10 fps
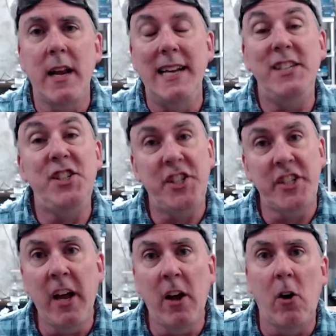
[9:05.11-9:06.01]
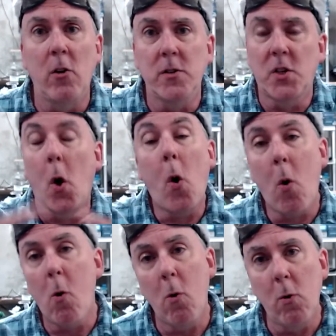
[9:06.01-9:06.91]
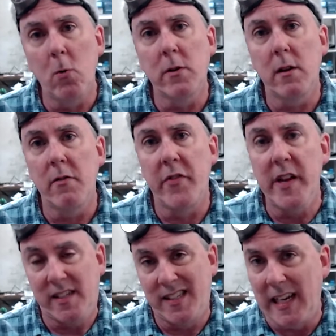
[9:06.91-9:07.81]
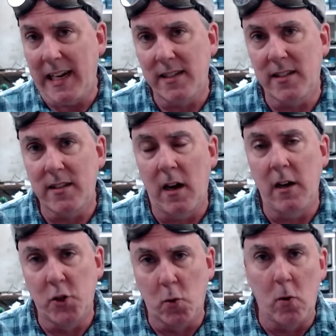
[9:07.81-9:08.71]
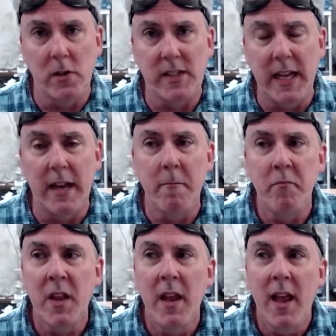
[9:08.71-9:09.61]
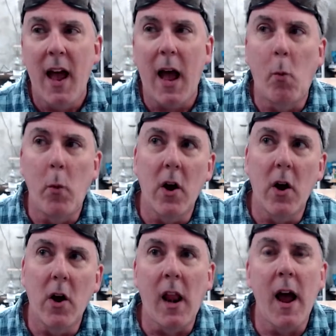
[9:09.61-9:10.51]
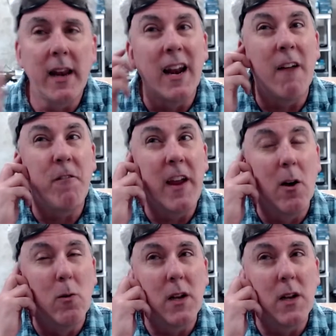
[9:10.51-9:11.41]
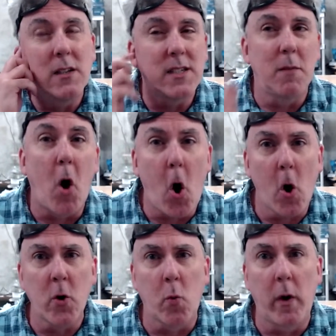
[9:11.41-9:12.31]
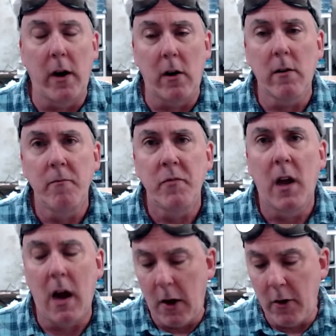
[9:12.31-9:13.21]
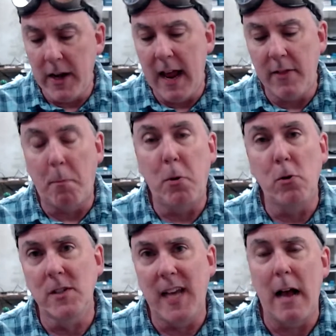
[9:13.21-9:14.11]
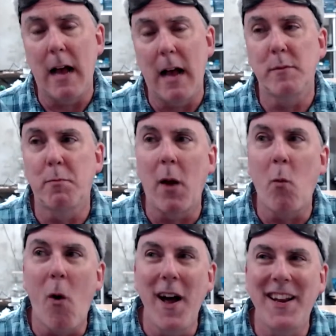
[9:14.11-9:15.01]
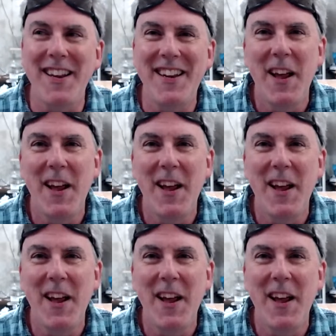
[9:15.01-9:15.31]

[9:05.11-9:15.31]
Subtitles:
a shell to hold the 6 drawers in. I went online and I found some hardware. I already had the pull tabs, but I wanted